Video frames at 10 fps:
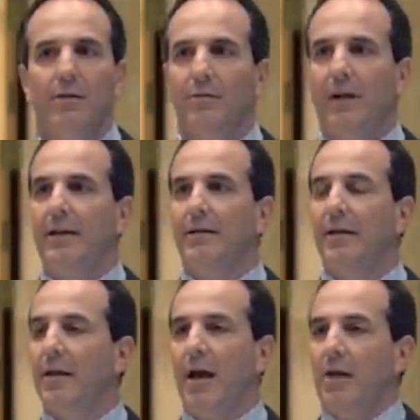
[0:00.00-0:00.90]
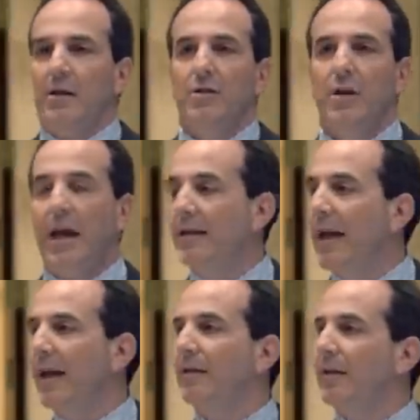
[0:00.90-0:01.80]
Right? And
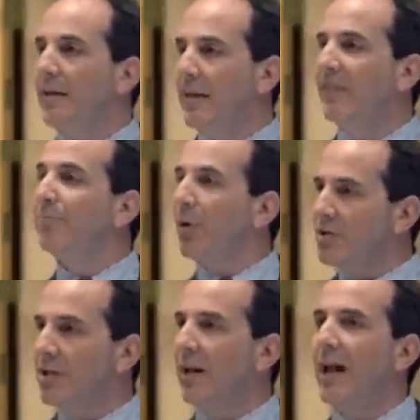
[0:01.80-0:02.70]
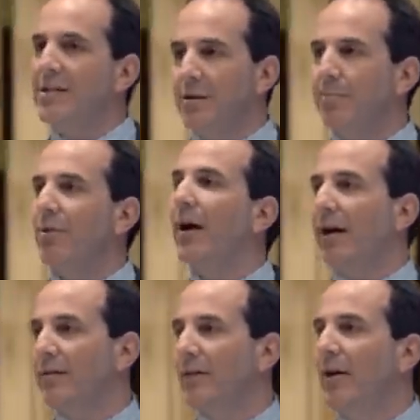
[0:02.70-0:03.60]
yet they've personalized their
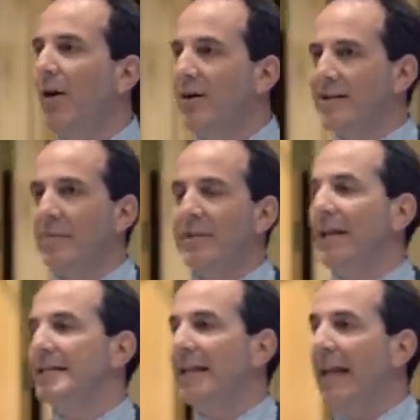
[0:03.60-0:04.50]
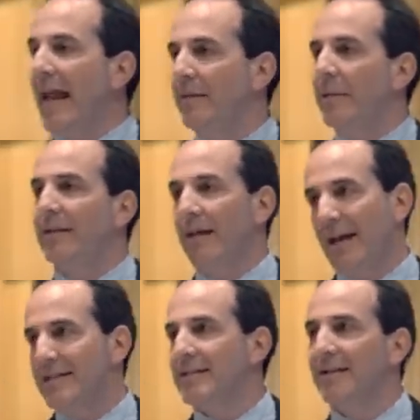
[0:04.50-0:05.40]
product on something as inanimate
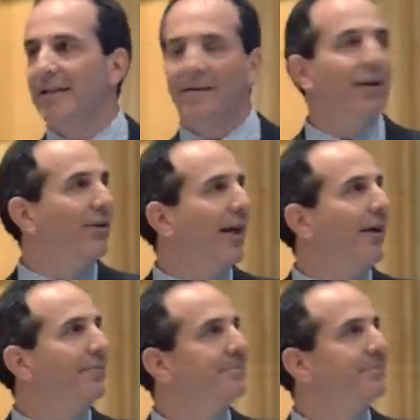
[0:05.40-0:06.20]
as the internet.